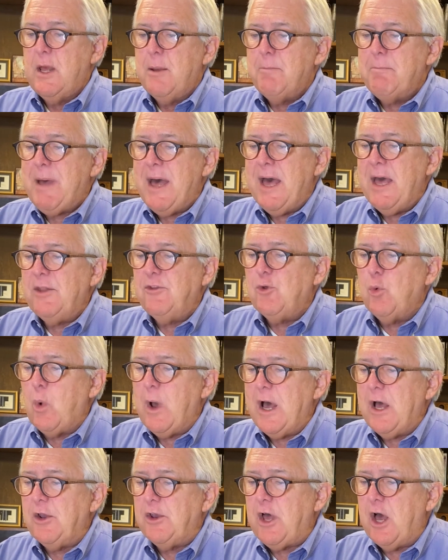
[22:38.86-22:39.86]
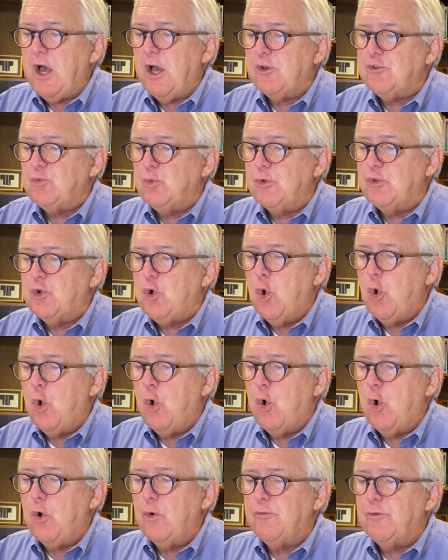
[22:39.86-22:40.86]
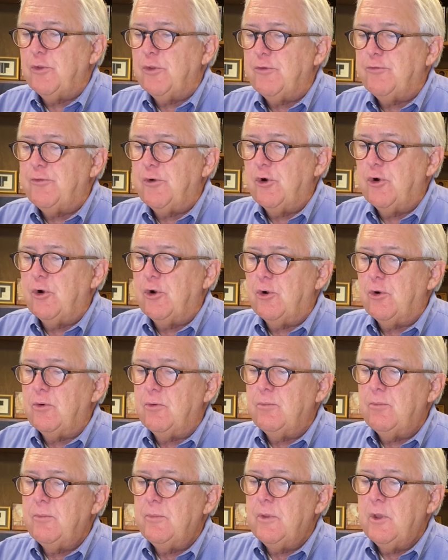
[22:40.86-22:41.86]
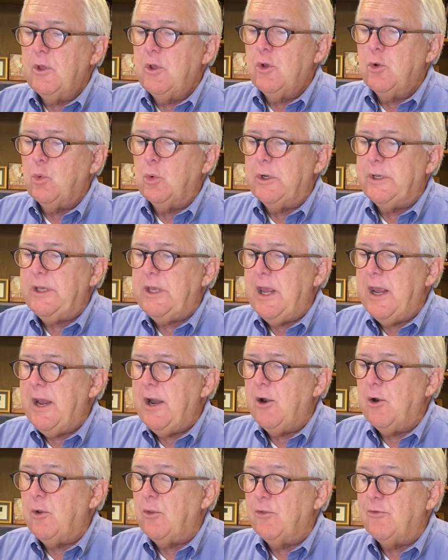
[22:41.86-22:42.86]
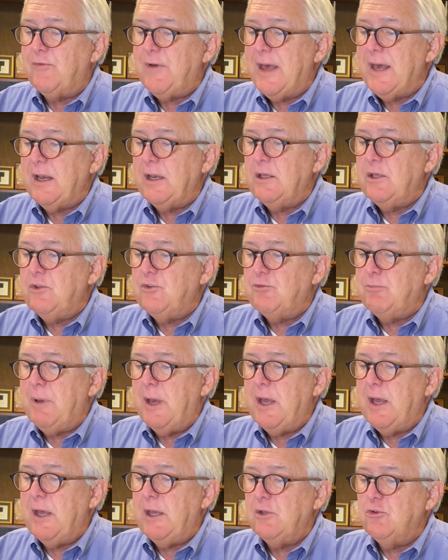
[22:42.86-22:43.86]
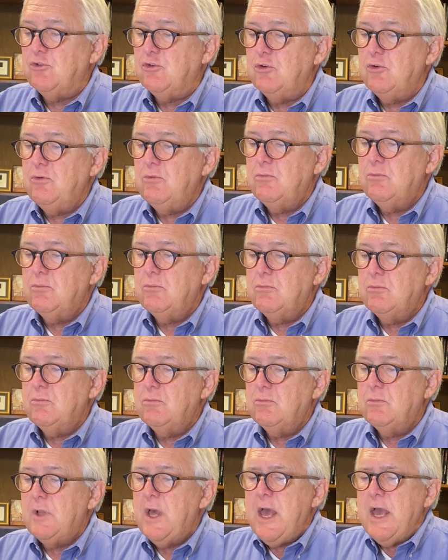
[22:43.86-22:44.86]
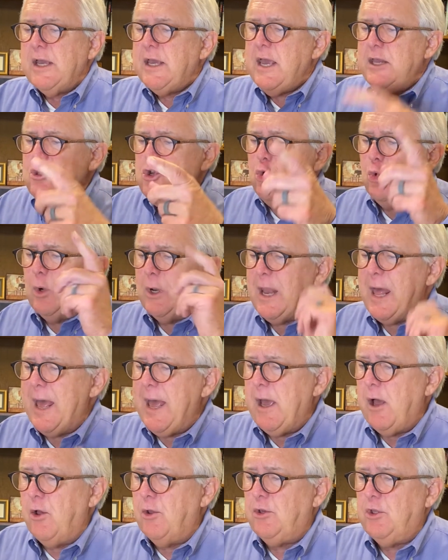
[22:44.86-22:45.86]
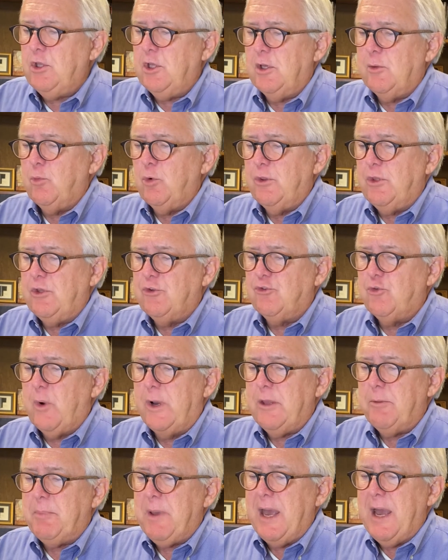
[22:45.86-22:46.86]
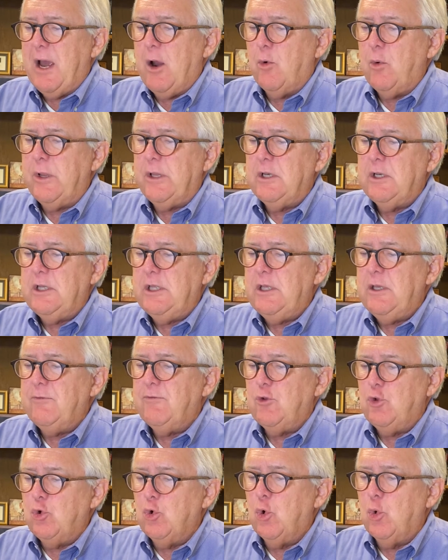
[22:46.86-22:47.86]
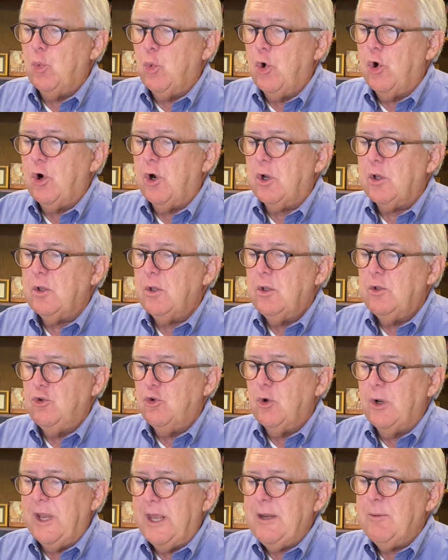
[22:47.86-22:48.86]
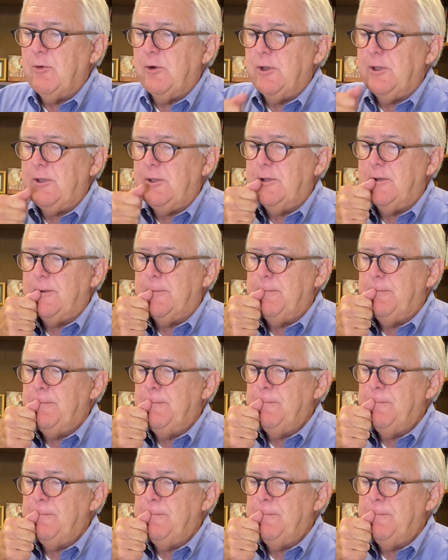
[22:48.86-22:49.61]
Bind the wild ox with cord for the furrow. Will he harrow the valleys behind you? Can you rely on him with his great power and leave your work, your labor to him?